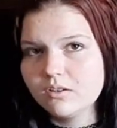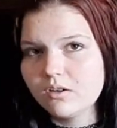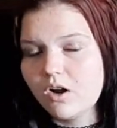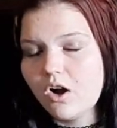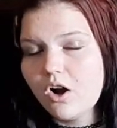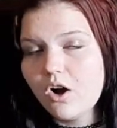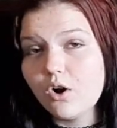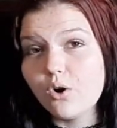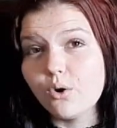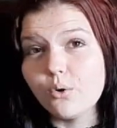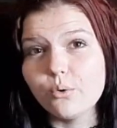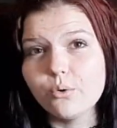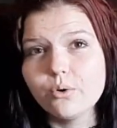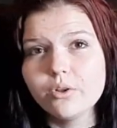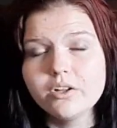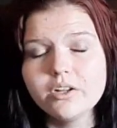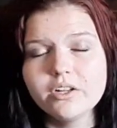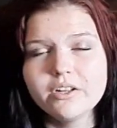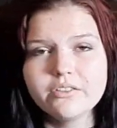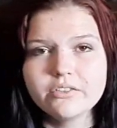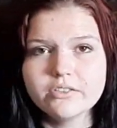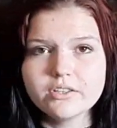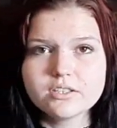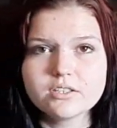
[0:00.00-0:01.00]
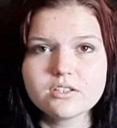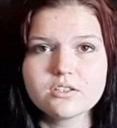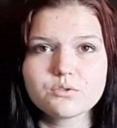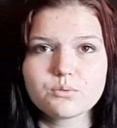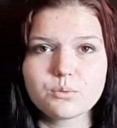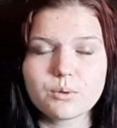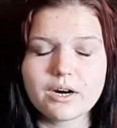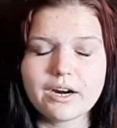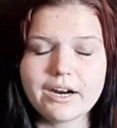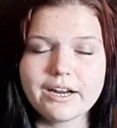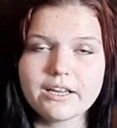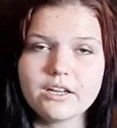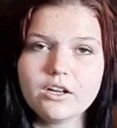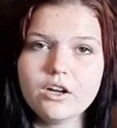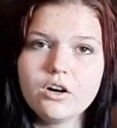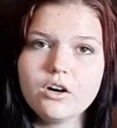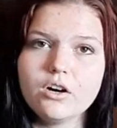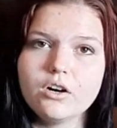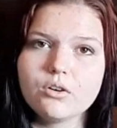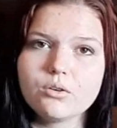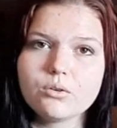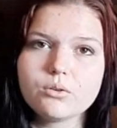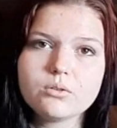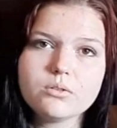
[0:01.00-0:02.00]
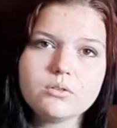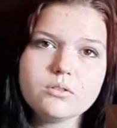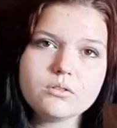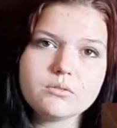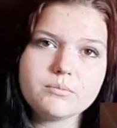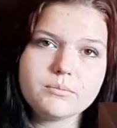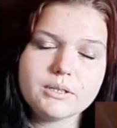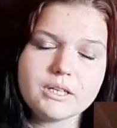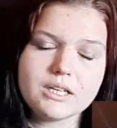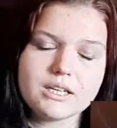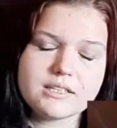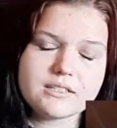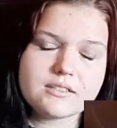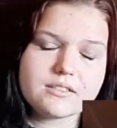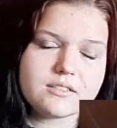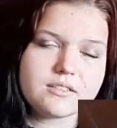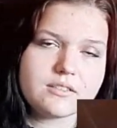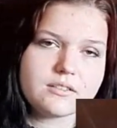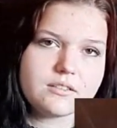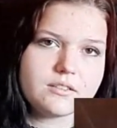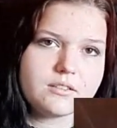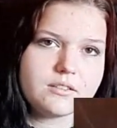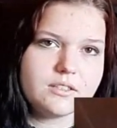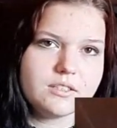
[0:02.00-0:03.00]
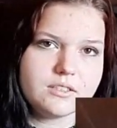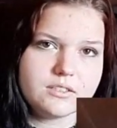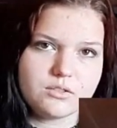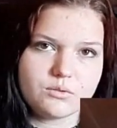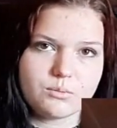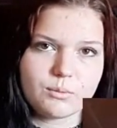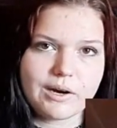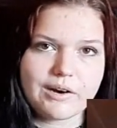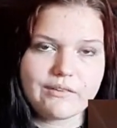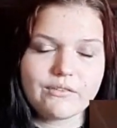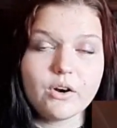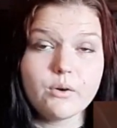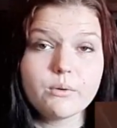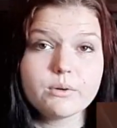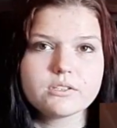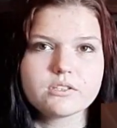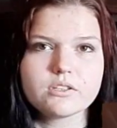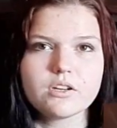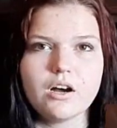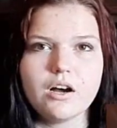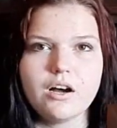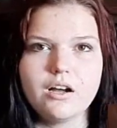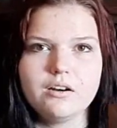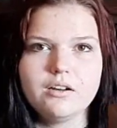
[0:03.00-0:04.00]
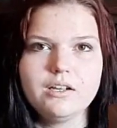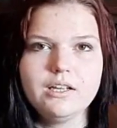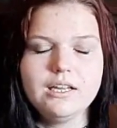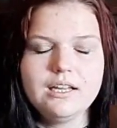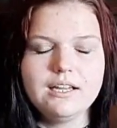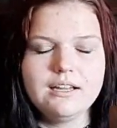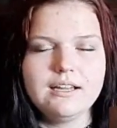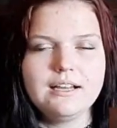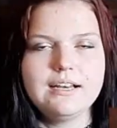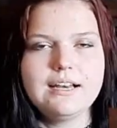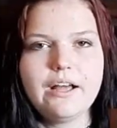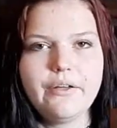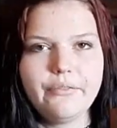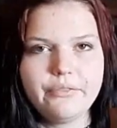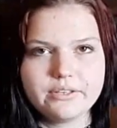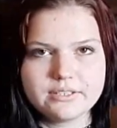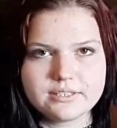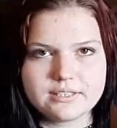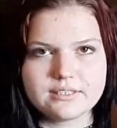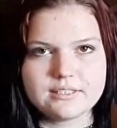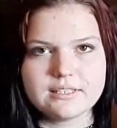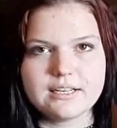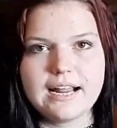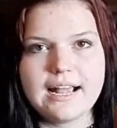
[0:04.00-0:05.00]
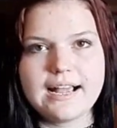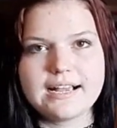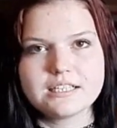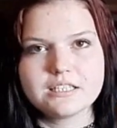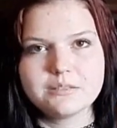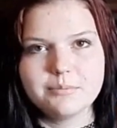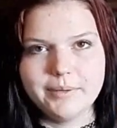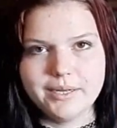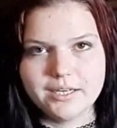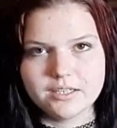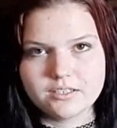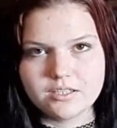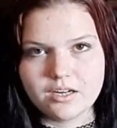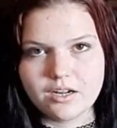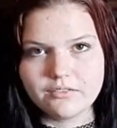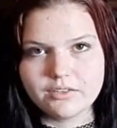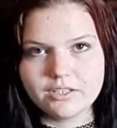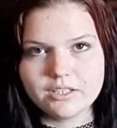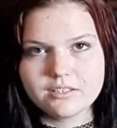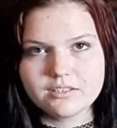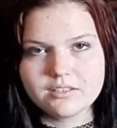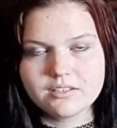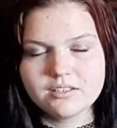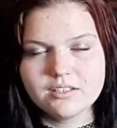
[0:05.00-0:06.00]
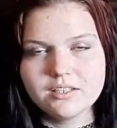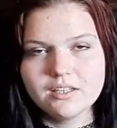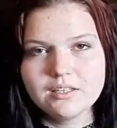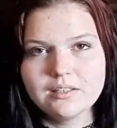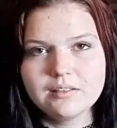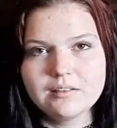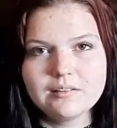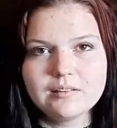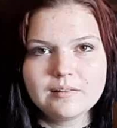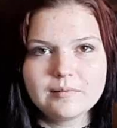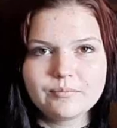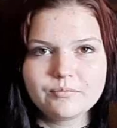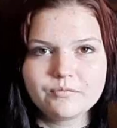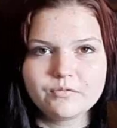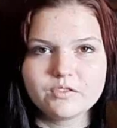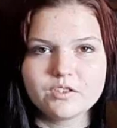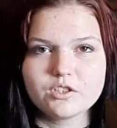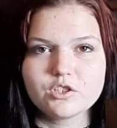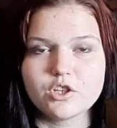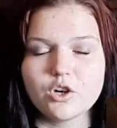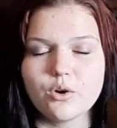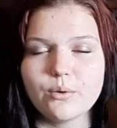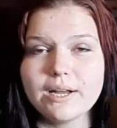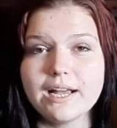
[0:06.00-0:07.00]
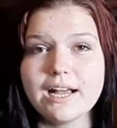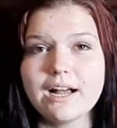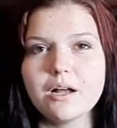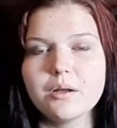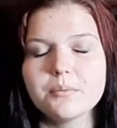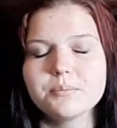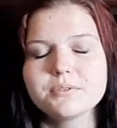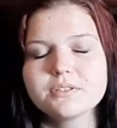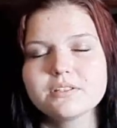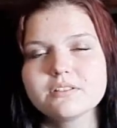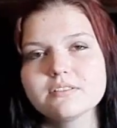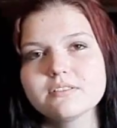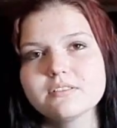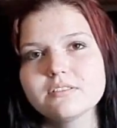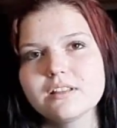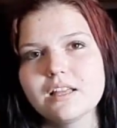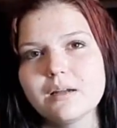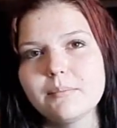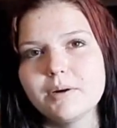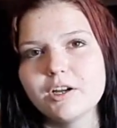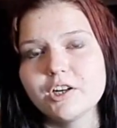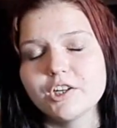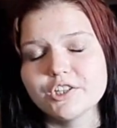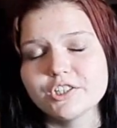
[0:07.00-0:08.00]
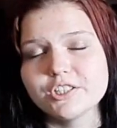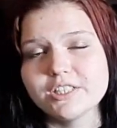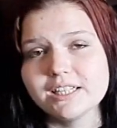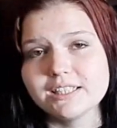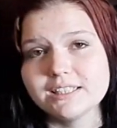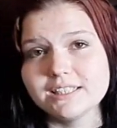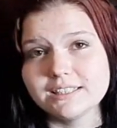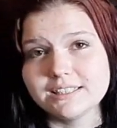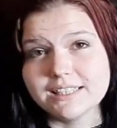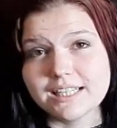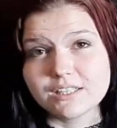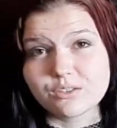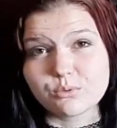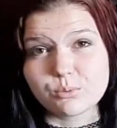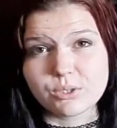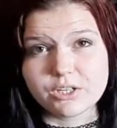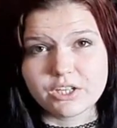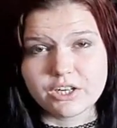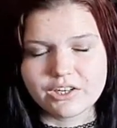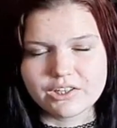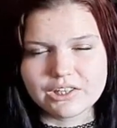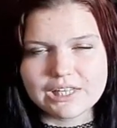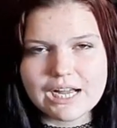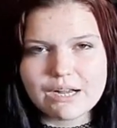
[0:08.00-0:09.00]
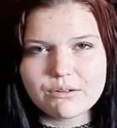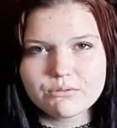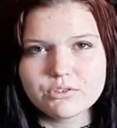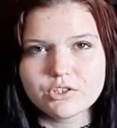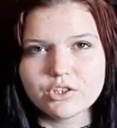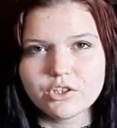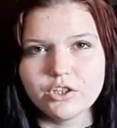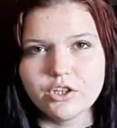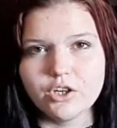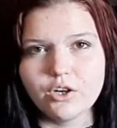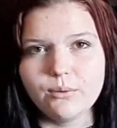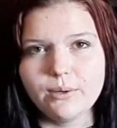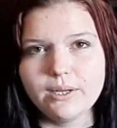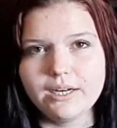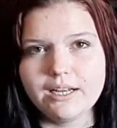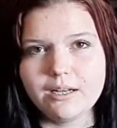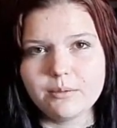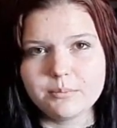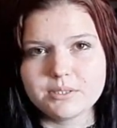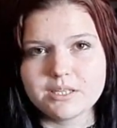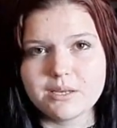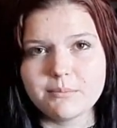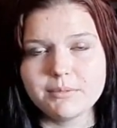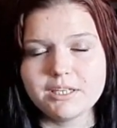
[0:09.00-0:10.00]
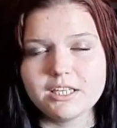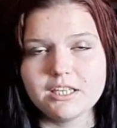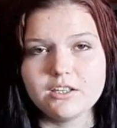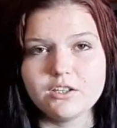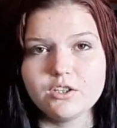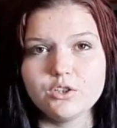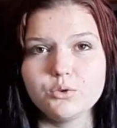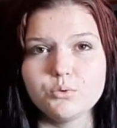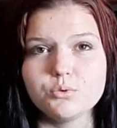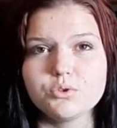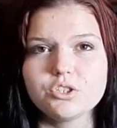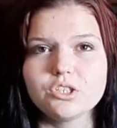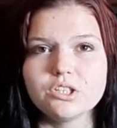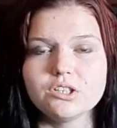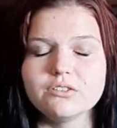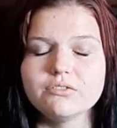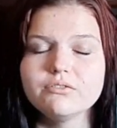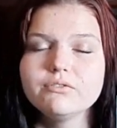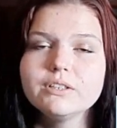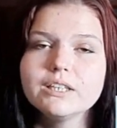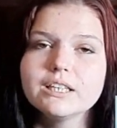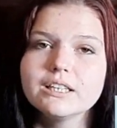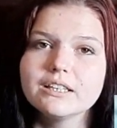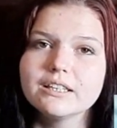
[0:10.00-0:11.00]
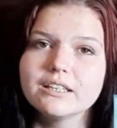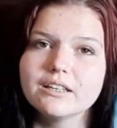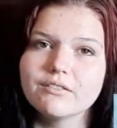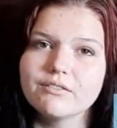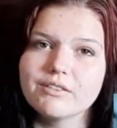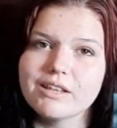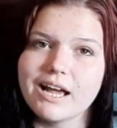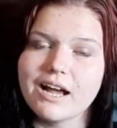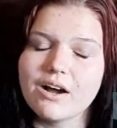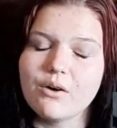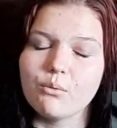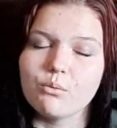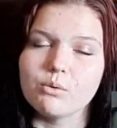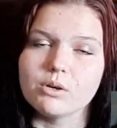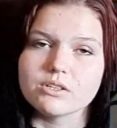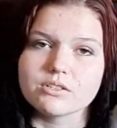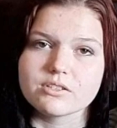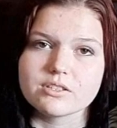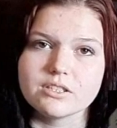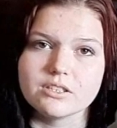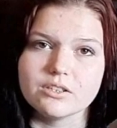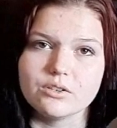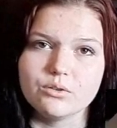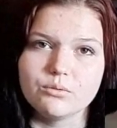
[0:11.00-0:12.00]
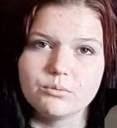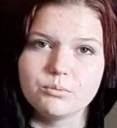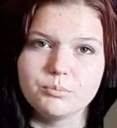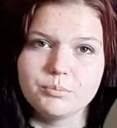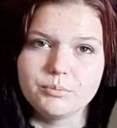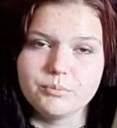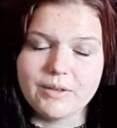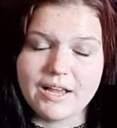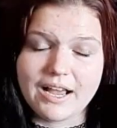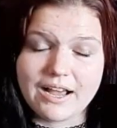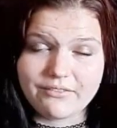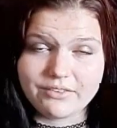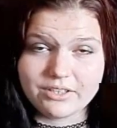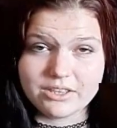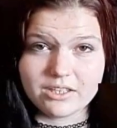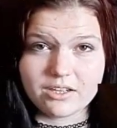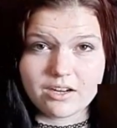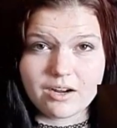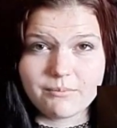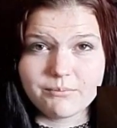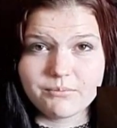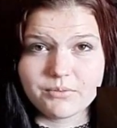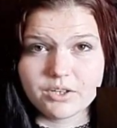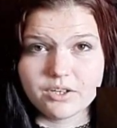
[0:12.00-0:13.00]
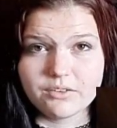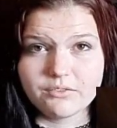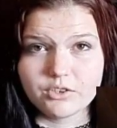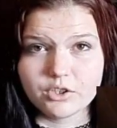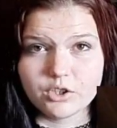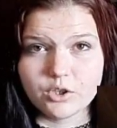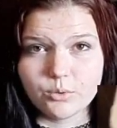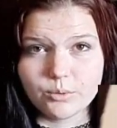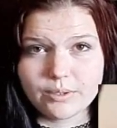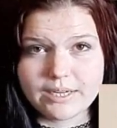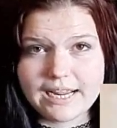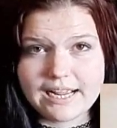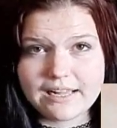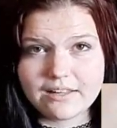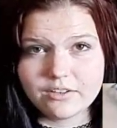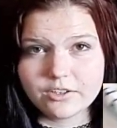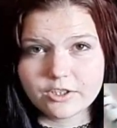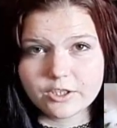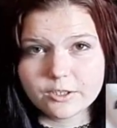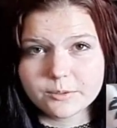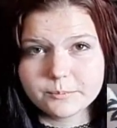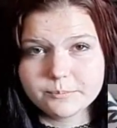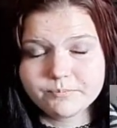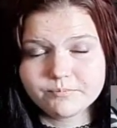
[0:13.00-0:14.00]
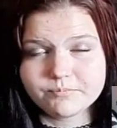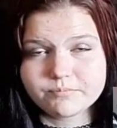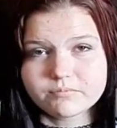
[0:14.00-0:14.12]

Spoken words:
oh, this is where I go because this is where I've always gone, and now this is an aspect of it. So it helps them understand that that's where they're allowed to go, and helps them get used to the feeling of that while still having the comfort of their own cat litter.